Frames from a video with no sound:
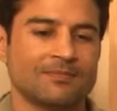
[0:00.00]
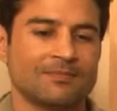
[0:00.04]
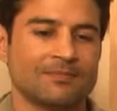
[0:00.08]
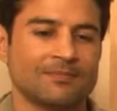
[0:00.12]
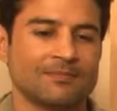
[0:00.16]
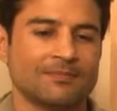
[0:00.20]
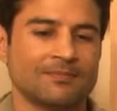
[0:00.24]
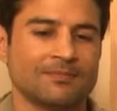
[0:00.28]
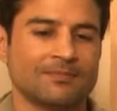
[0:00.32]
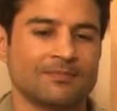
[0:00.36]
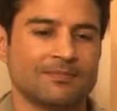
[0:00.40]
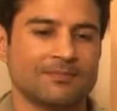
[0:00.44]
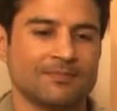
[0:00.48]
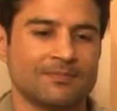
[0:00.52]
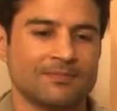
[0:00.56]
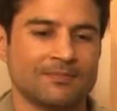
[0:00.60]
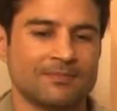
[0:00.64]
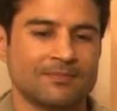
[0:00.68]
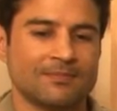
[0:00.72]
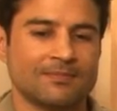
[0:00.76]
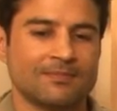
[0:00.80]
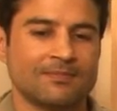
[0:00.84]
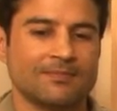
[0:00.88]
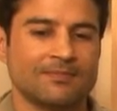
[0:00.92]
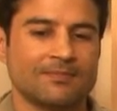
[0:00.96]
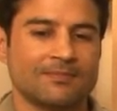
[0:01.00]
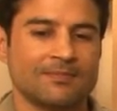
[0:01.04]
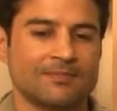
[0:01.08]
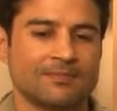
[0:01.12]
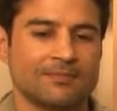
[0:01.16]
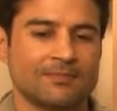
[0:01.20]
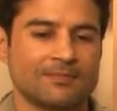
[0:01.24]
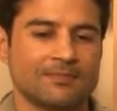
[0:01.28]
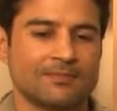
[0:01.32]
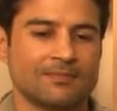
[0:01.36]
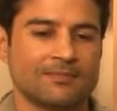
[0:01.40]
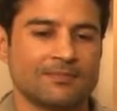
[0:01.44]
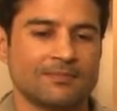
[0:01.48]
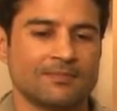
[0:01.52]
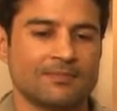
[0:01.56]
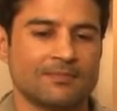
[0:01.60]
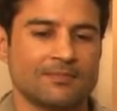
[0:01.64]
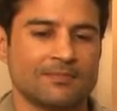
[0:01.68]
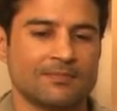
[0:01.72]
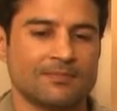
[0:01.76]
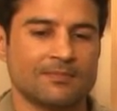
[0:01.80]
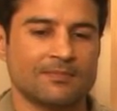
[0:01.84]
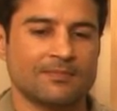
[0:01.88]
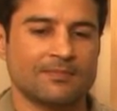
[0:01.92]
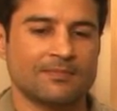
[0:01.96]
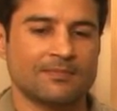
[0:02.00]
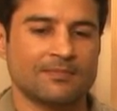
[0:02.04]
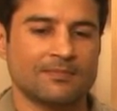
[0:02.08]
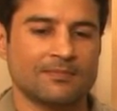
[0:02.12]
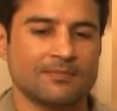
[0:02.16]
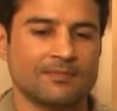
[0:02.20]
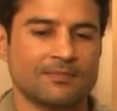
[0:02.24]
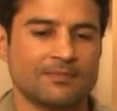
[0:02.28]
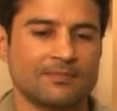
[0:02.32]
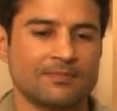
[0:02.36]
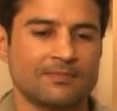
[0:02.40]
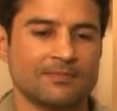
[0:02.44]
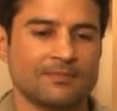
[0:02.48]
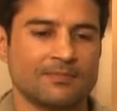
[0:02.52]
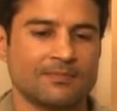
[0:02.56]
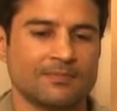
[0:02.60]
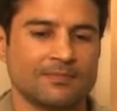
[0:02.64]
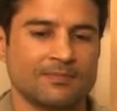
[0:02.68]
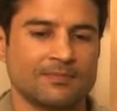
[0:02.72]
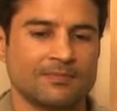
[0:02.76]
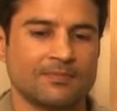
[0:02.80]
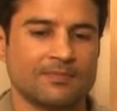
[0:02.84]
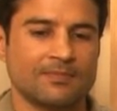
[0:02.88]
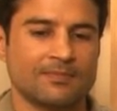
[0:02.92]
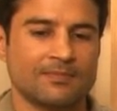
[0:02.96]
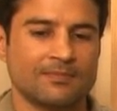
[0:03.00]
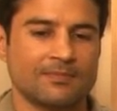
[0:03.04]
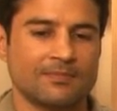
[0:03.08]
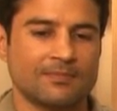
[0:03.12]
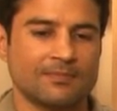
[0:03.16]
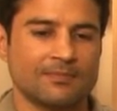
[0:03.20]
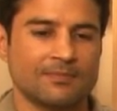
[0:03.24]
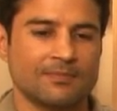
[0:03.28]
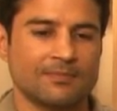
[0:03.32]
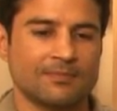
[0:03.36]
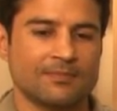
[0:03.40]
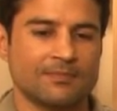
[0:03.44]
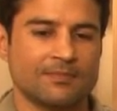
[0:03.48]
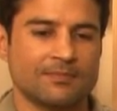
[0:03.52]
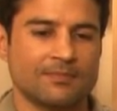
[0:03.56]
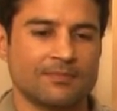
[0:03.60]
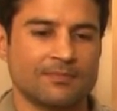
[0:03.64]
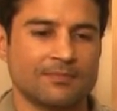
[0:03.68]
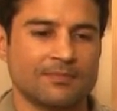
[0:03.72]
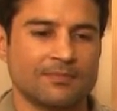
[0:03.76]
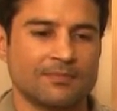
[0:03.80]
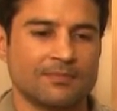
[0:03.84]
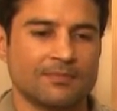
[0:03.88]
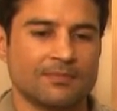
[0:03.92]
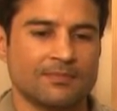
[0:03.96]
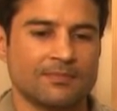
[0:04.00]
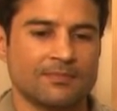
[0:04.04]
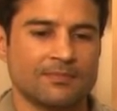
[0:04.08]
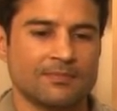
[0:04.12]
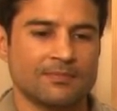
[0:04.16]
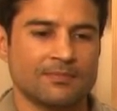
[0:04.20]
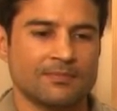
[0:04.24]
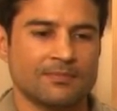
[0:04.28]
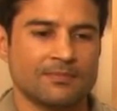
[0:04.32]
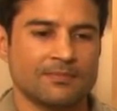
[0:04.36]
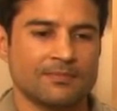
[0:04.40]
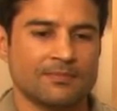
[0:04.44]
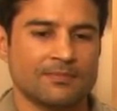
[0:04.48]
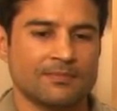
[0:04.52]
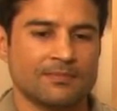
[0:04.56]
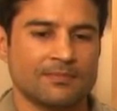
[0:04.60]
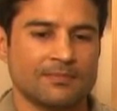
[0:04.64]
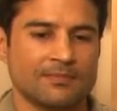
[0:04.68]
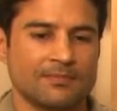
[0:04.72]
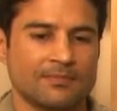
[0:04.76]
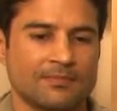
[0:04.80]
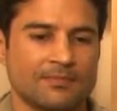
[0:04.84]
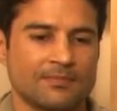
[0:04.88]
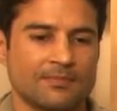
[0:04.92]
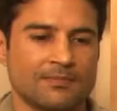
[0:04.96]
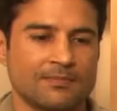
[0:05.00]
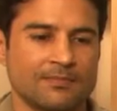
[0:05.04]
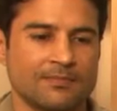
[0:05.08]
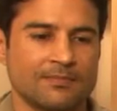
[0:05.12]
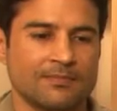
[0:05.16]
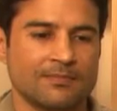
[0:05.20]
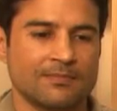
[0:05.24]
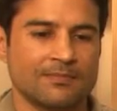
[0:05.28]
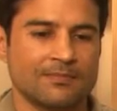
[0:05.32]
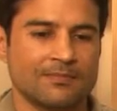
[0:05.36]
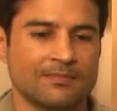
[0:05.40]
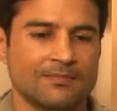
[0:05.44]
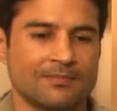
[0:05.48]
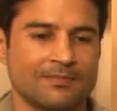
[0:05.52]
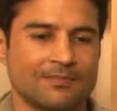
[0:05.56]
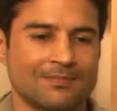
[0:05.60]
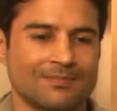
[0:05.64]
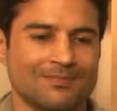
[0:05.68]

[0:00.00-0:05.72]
This person isn't speaking.